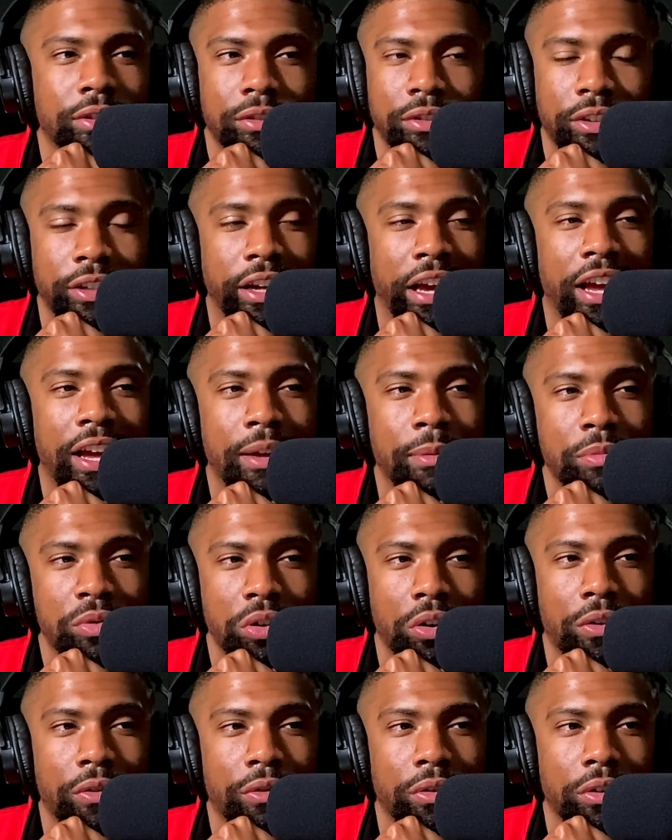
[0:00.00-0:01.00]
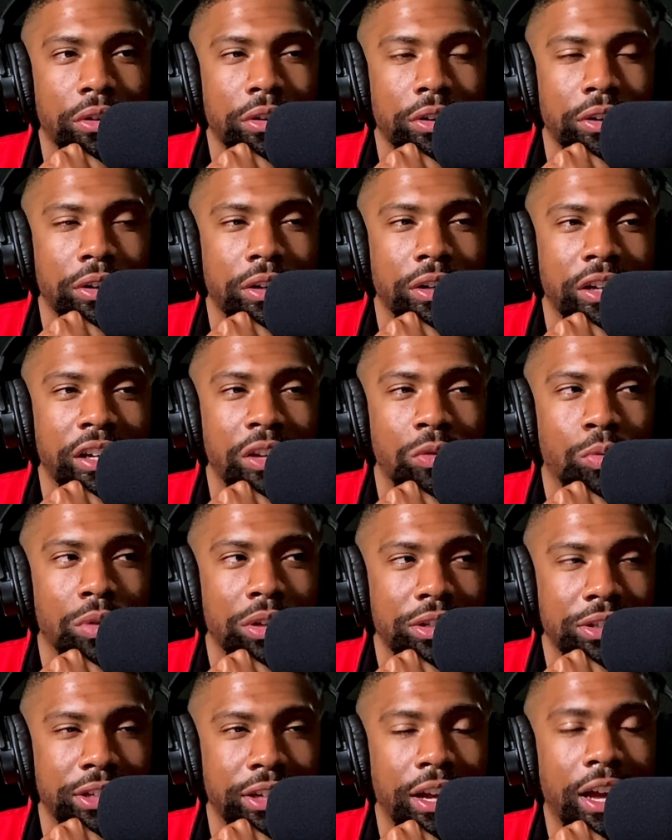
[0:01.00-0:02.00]
game's over, he
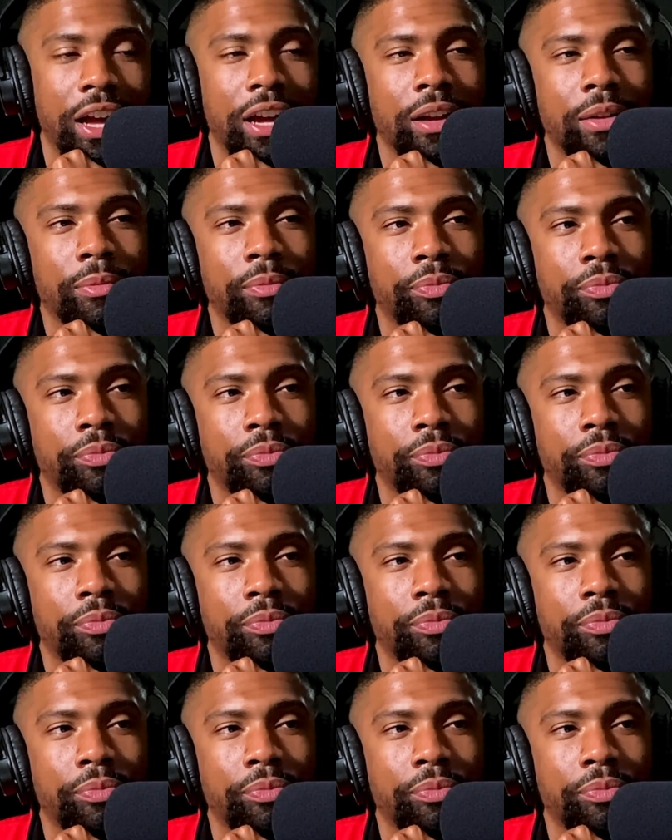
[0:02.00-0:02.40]
wins the game.